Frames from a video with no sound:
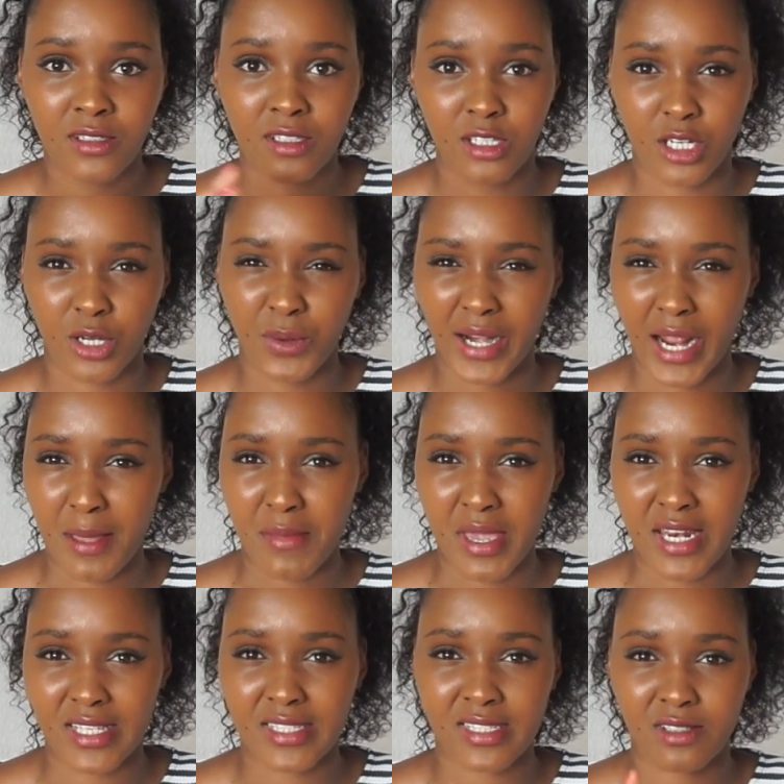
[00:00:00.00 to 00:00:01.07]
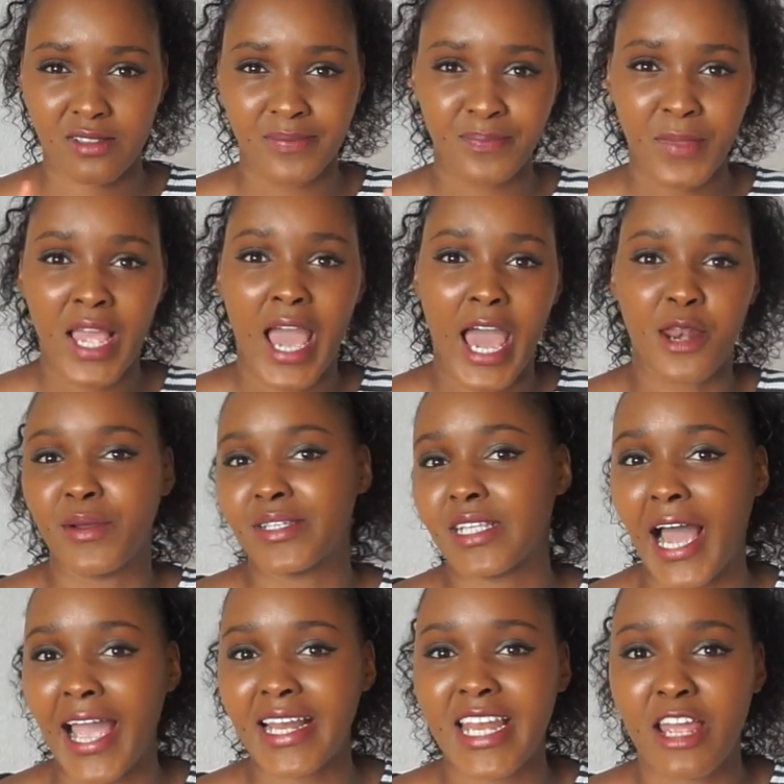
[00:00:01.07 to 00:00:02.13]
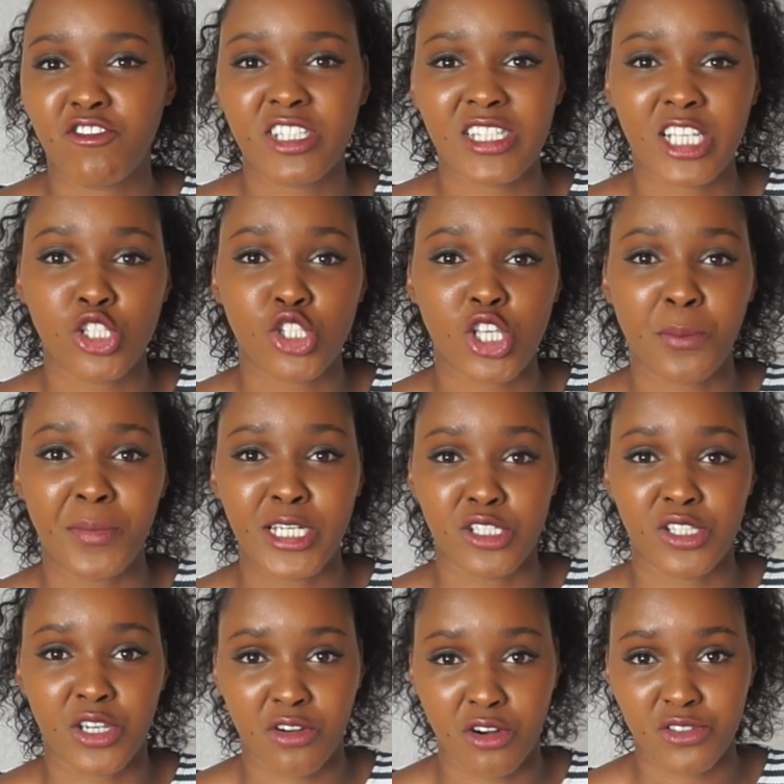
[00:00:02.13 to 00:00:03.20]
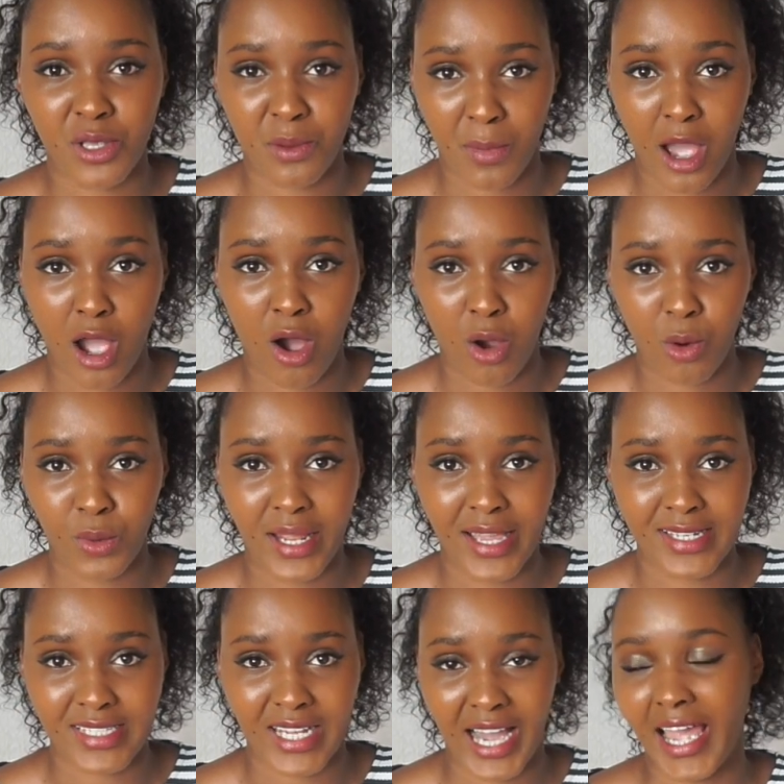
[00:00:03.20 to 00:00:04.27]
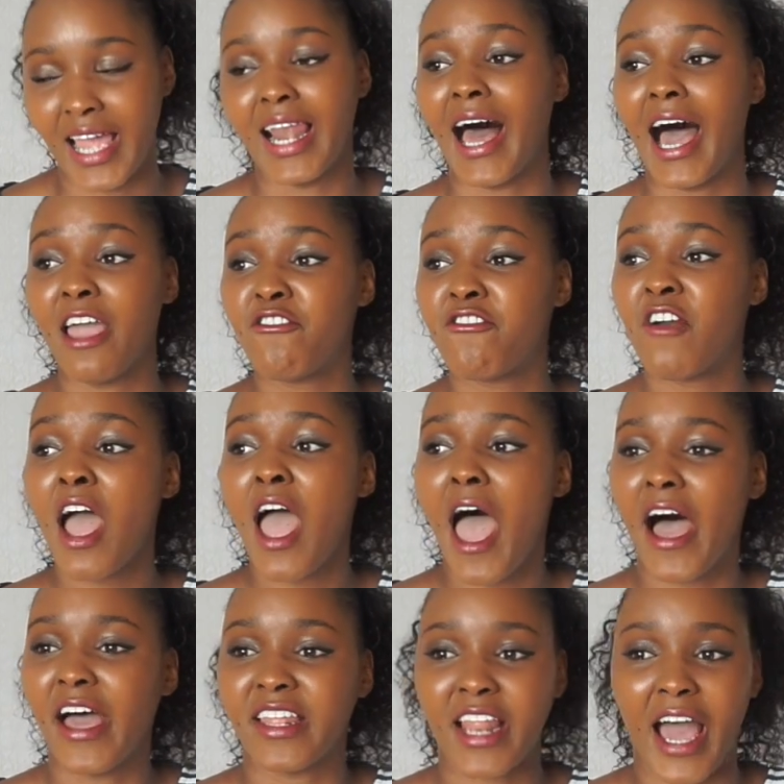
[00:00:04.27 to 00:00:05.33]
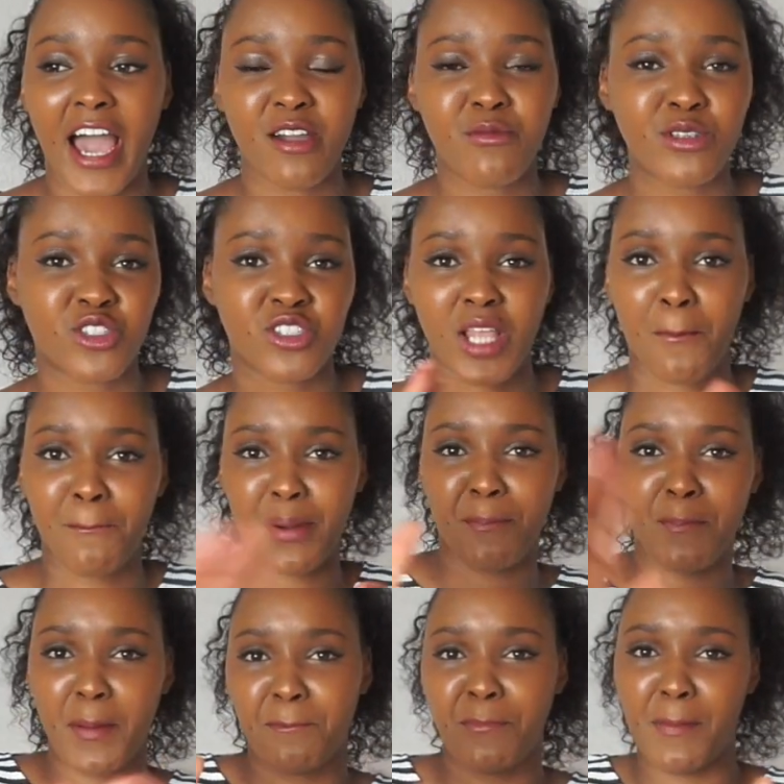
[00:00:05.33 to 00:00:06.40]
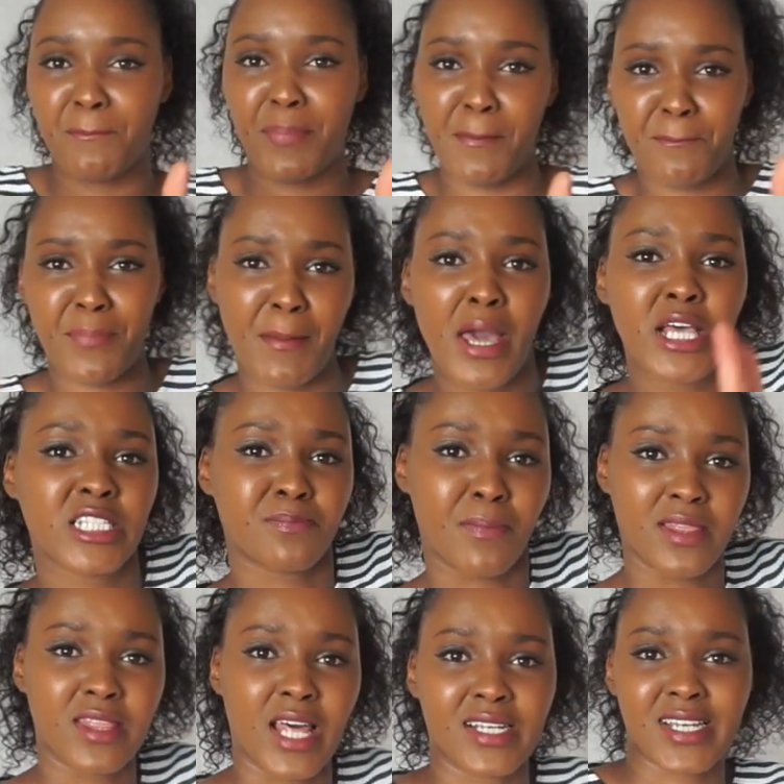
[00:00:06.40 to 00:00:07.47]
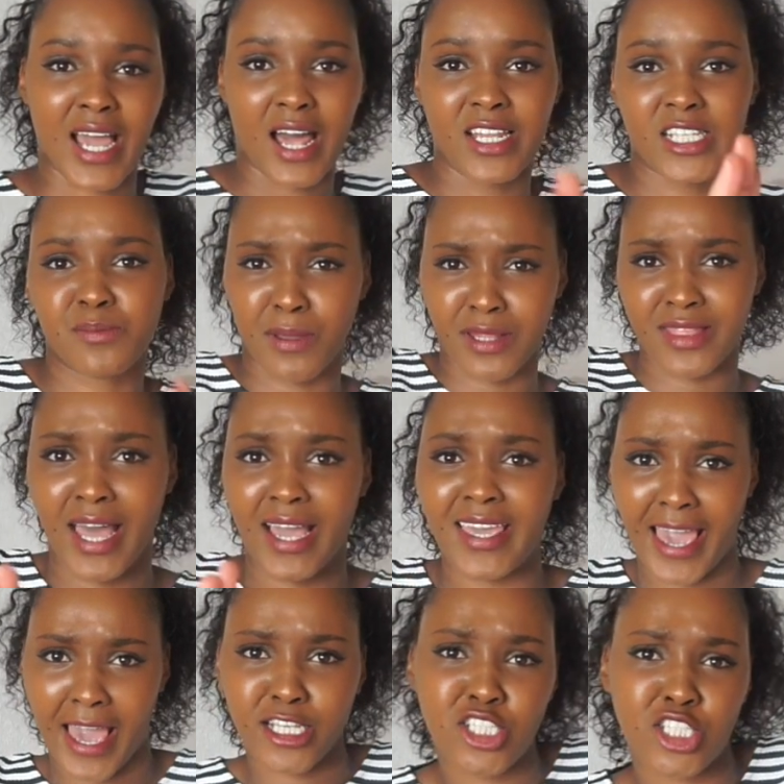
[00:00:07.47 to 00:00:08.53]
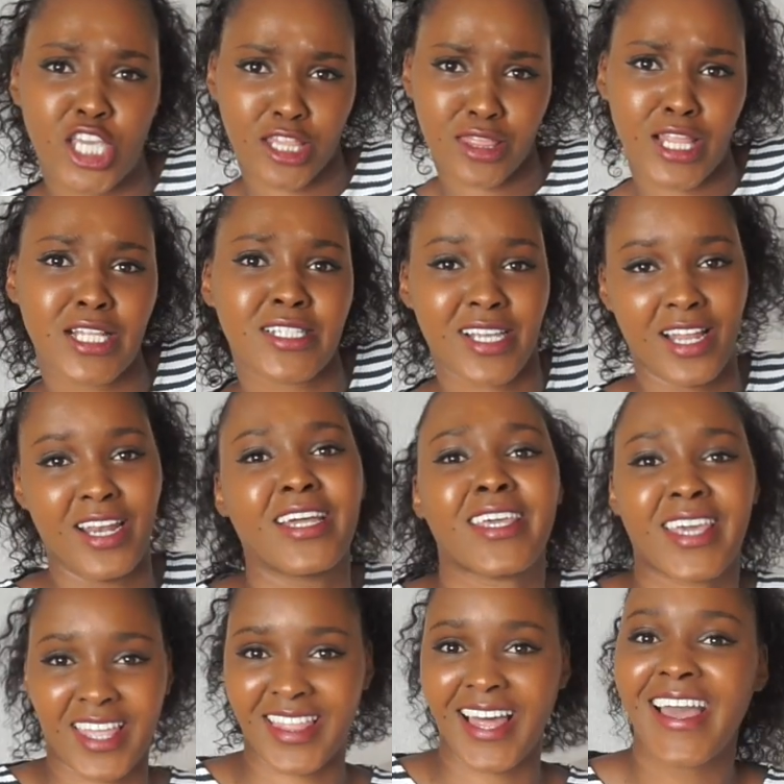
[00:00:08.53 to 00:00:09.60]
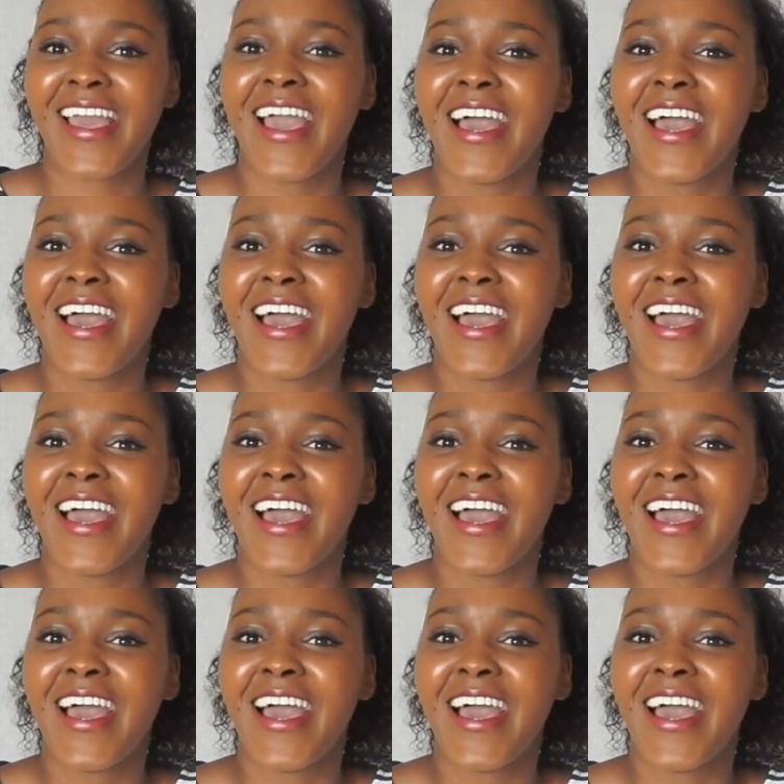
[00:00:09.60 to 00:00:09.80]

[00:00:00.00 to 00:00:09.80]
You know what I mean? Anyways, I'd never seen so many zeros in my whole entire life, and I was just like, spend that dollar, spend that cash, get that dollar, get.